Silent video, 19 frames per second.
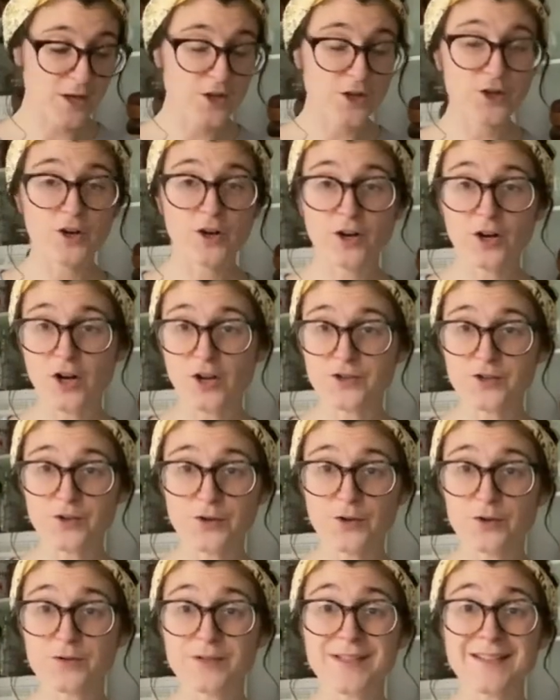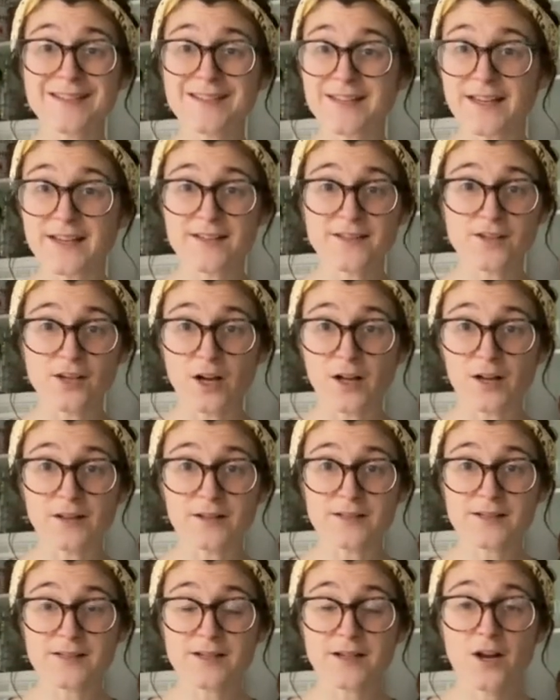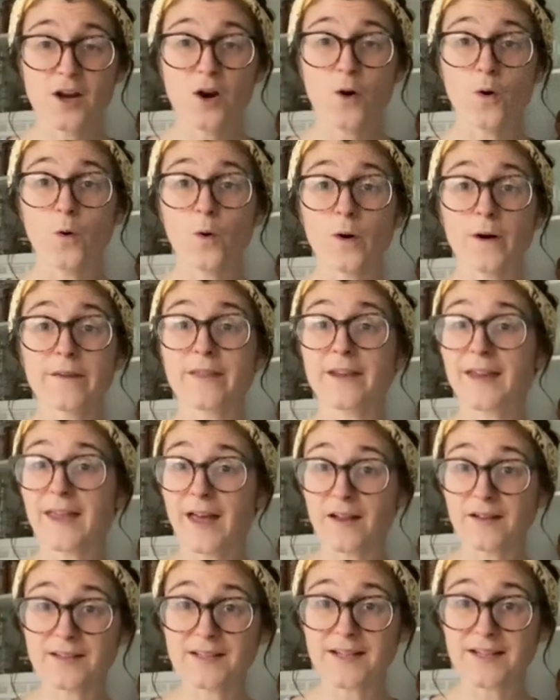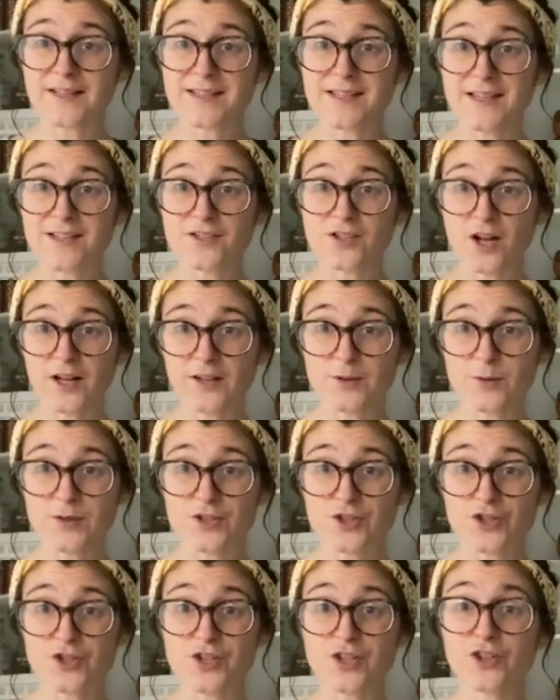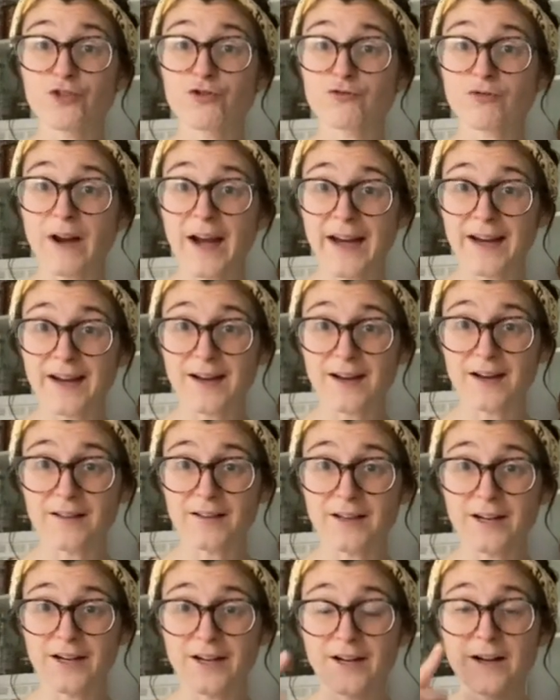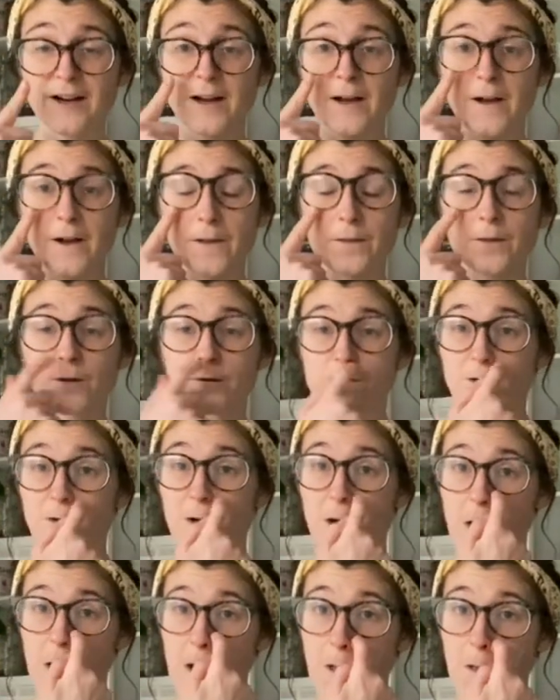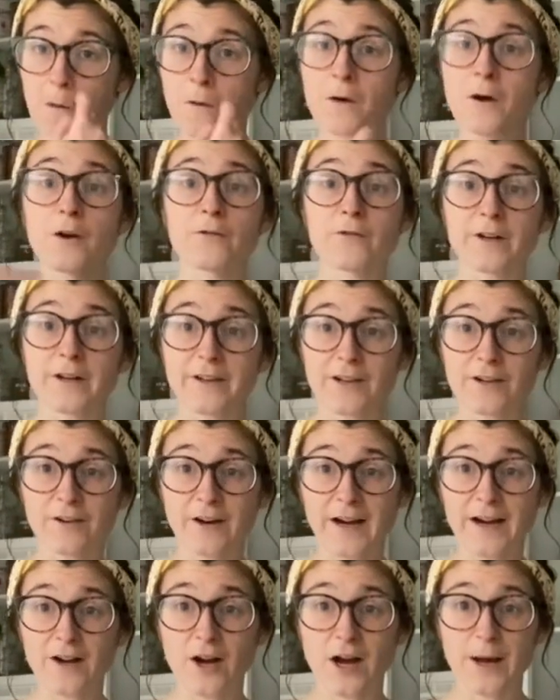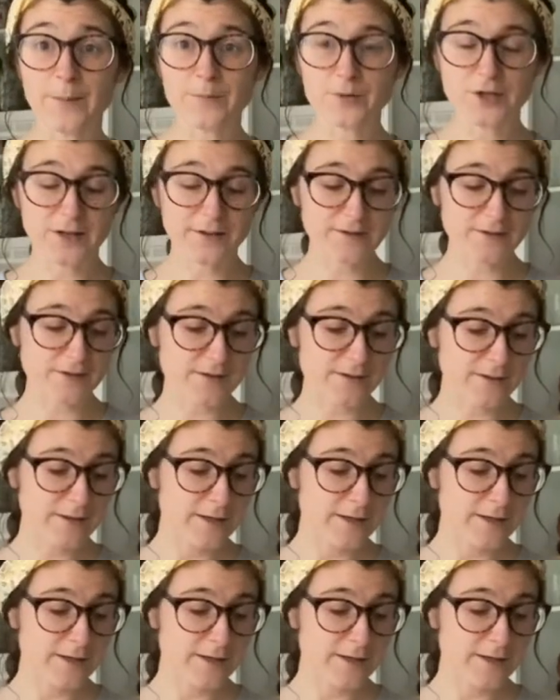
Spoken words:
You could also use a sea salt or the Celtic sea salt, which is a gray color. Those are all really great options.